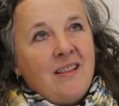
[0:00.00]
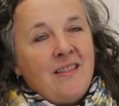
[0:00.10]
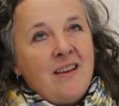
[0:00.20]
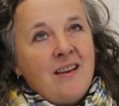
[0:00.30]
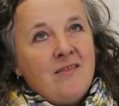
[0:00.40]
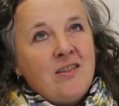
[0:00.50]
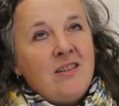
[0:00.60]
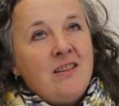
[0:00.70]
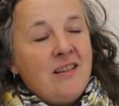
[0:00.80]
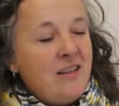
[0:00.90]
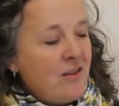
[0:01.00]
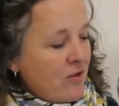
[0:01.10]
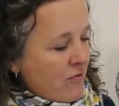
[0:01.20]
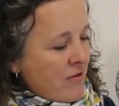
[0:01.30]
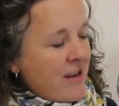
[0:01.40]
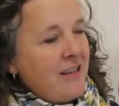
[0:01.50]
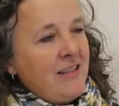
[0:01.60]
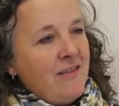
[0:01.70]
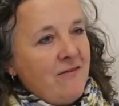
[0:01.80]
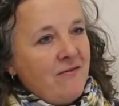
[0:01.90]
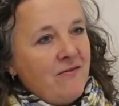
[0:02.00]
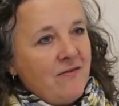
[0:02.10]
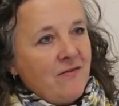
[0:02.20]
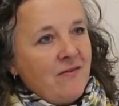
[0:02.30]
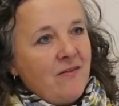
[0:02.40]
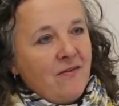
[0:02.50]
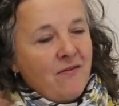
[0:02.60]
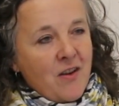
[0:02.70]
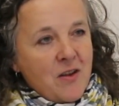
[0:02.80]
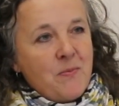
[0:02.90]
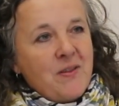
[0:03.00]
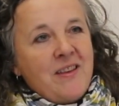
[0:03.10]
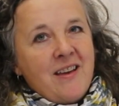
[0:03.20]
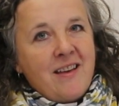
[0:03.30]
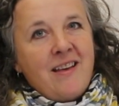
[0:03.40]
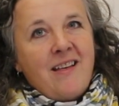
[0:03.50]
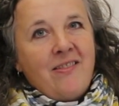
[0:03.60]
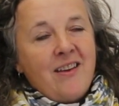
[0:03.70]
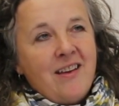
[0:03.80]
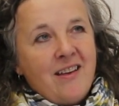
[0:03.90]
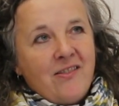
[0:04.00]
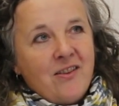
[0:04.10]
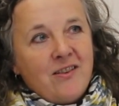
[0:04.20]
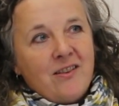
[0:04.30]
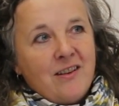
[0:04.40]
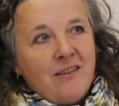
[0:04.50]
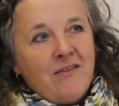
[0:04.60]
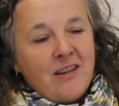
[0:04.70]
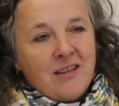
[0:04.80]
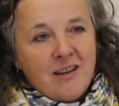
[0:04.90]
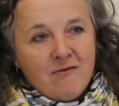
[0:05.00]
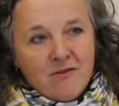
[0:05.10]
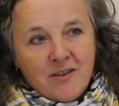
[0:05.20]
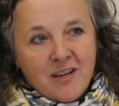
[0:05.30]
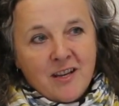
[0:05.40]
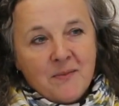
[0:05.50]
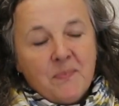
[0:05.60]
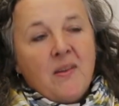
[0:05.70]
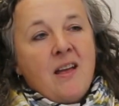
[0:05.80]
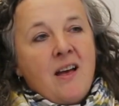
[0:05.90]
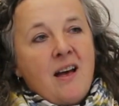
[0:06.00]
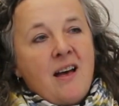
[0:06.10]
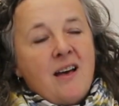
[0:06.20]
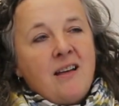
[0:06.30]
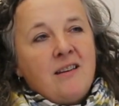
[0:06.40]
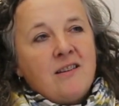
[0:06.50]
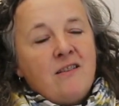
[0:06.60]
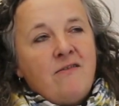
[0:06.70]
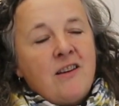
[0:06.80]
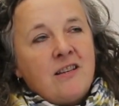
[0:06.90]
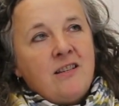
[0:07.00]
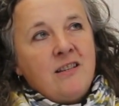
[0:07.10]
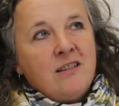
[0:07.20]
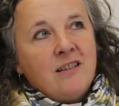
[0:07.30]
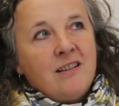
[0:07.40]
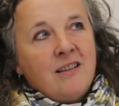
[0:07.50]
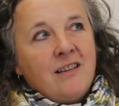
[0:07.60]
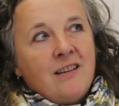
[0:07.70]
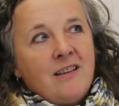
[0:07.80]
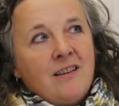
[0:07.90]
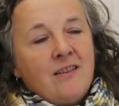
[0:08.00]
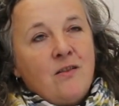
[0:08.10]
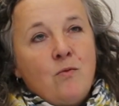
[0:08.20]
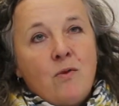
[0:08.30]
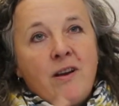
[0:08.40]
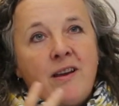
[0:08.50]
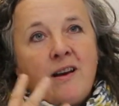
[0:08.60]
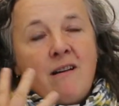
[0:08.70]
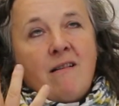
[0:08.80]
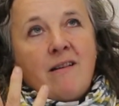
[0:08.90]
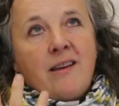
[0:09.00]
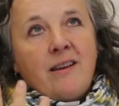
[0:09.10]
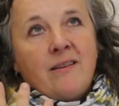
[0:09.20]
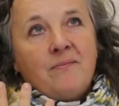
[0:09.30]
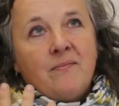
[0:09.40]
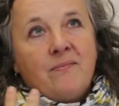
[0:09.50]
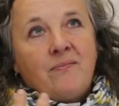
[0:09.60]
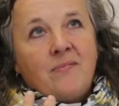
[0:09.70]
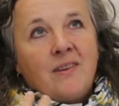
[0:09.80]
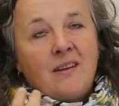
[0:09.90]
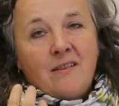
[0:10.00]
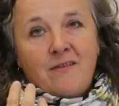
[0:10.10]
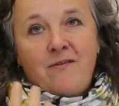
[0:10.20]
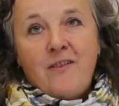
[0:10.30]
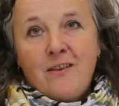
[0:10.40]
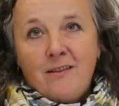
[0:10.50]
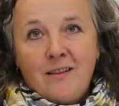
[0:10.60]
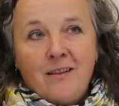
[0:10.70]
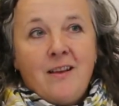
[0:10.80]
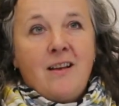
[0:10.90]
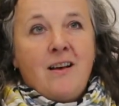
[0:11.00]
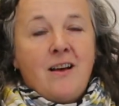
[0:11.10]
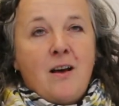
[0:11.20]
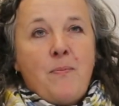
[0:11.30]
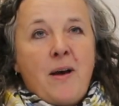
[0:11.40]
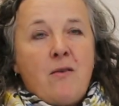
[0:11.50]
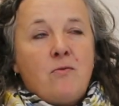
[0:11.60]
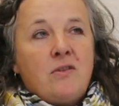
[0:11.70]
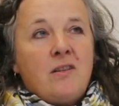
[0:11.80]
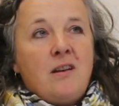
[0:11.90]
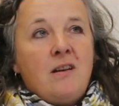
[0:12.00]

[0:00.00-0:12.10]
there's certainly a creative vibe in the air there that affected everything and affected the way I feel about